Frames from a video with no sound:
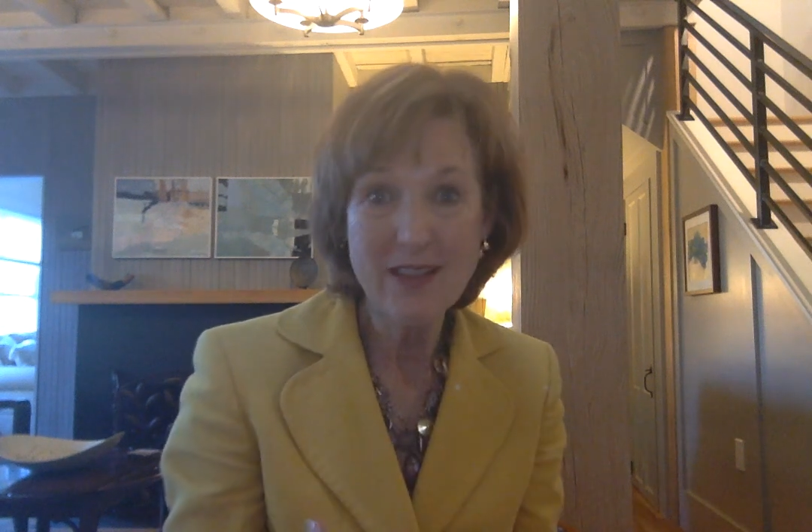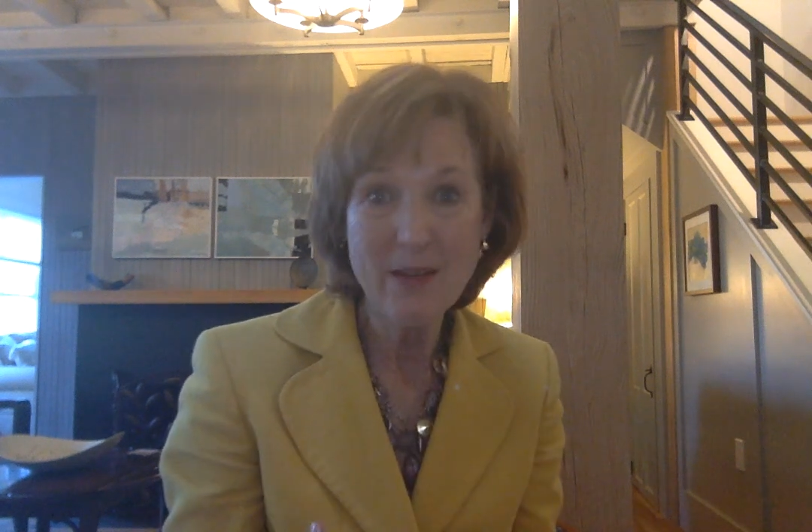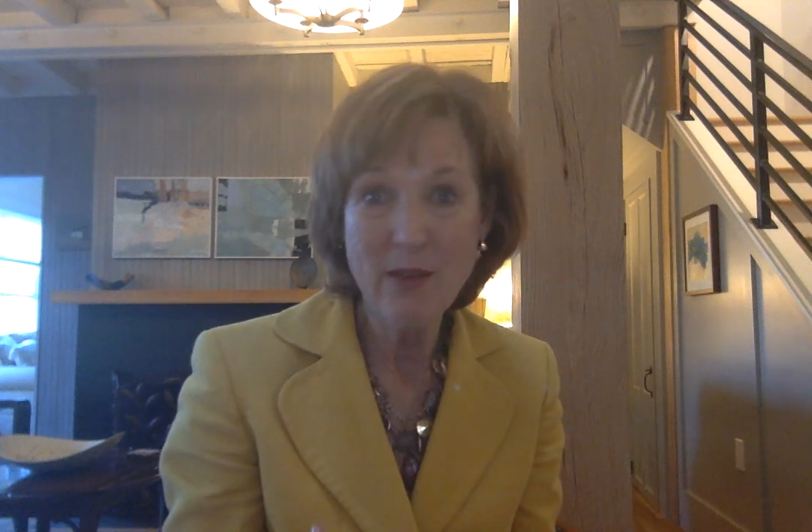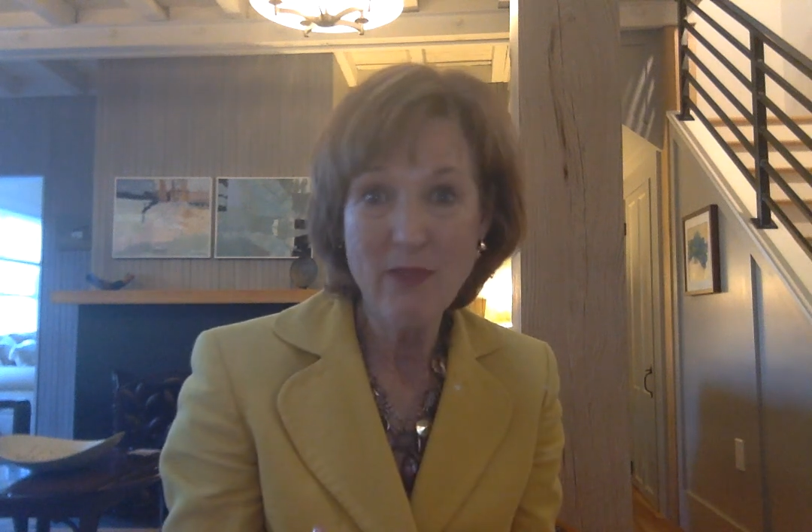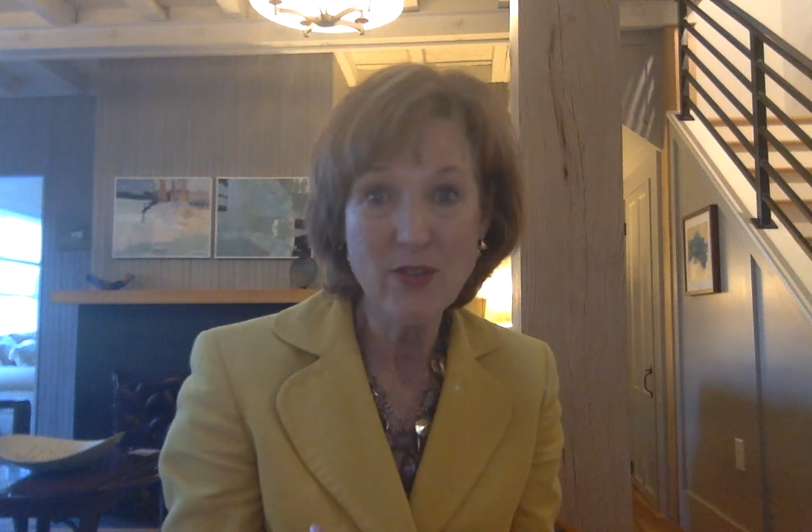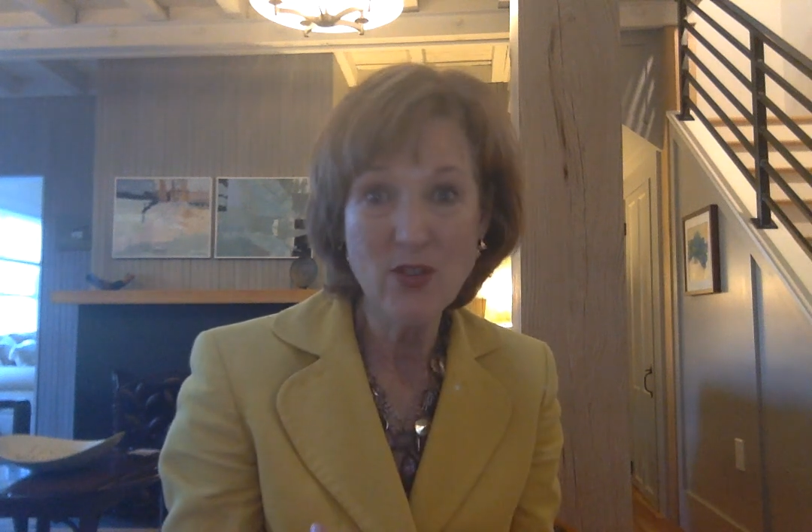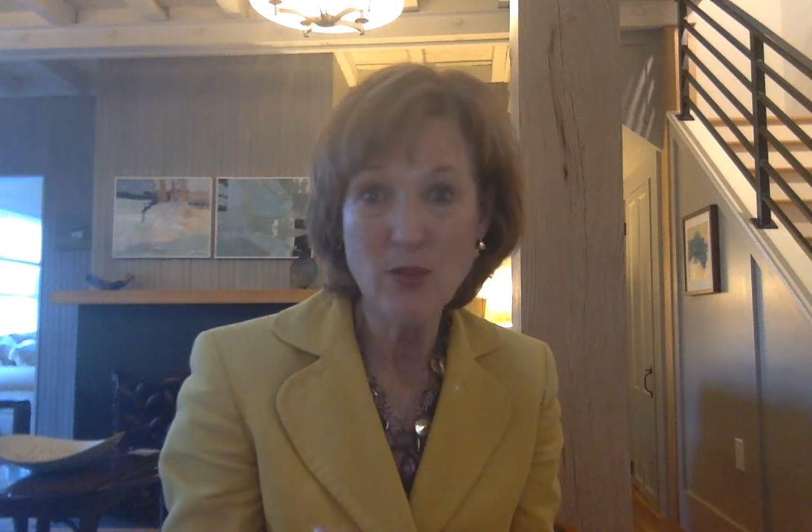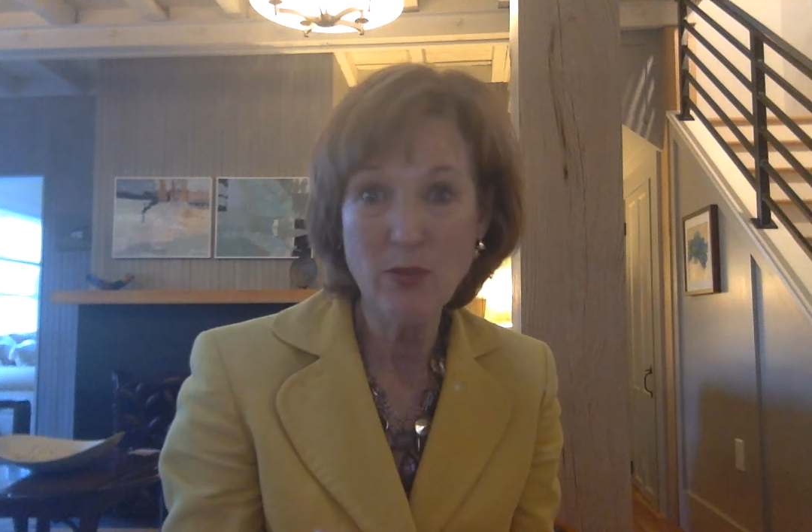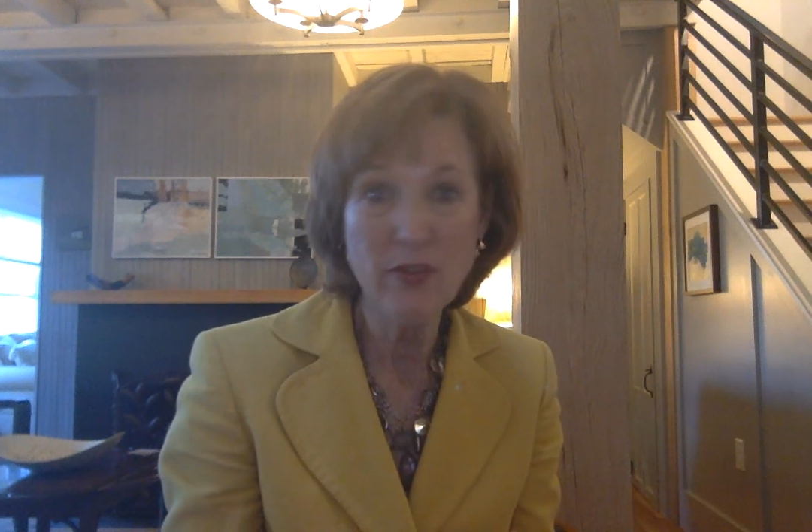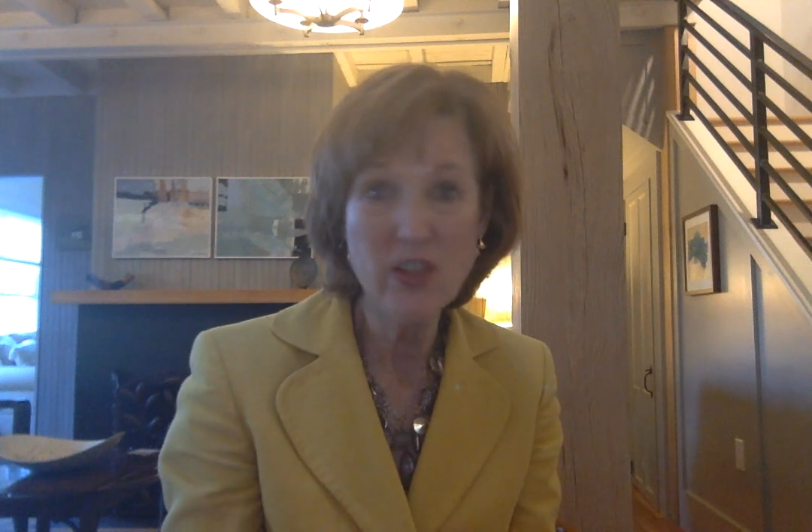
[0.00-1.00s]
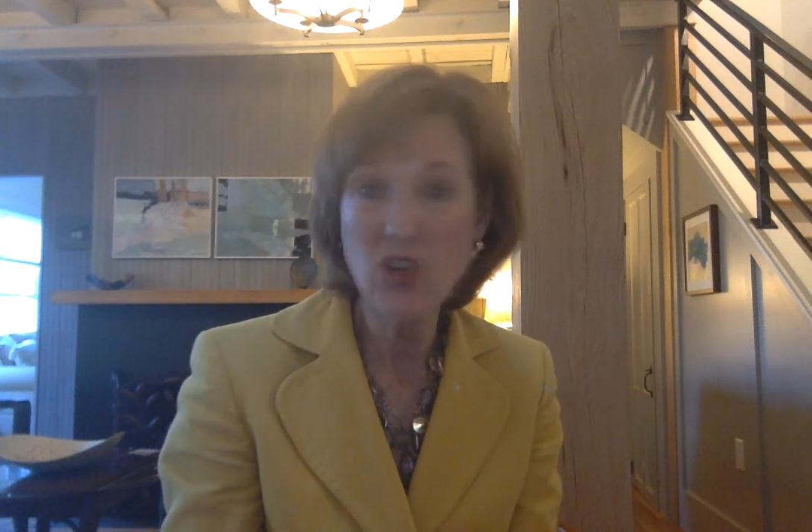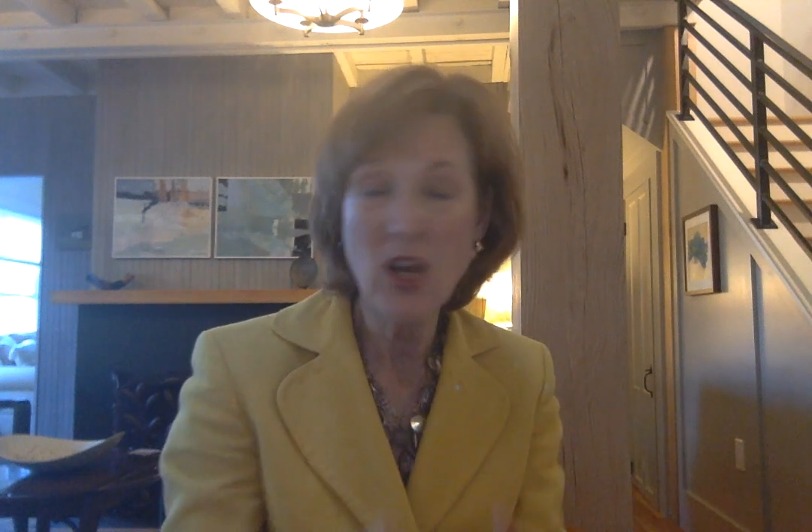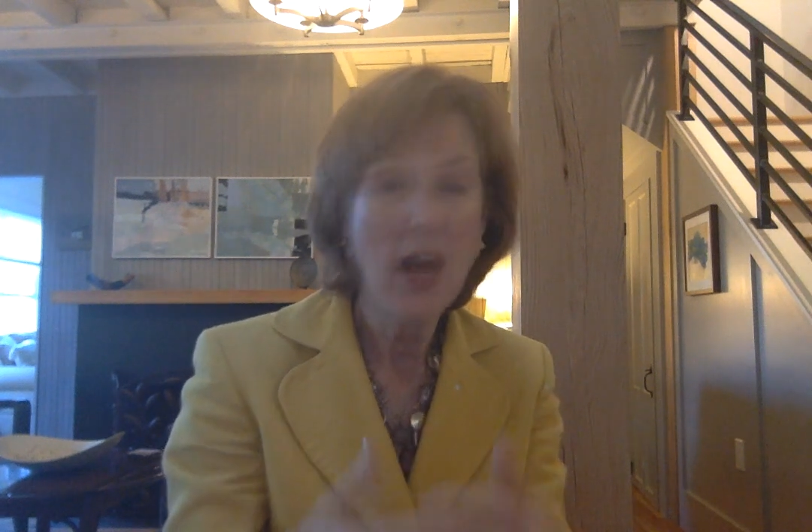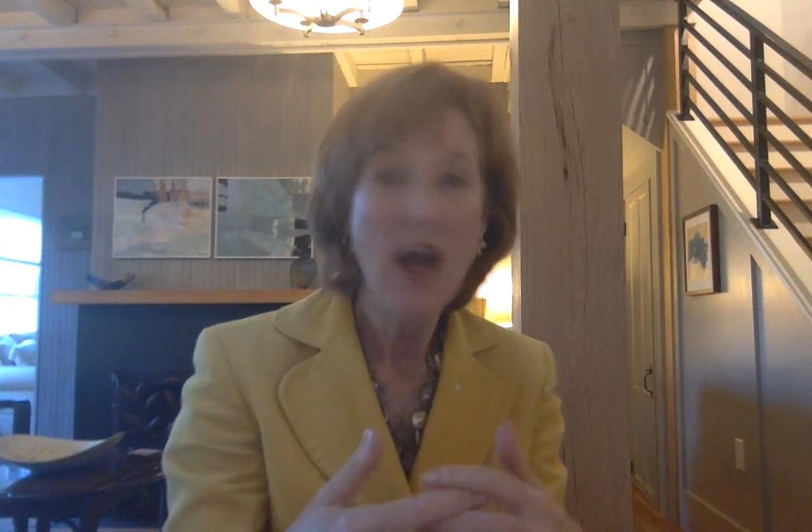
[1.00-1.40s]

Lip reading: me for supervision,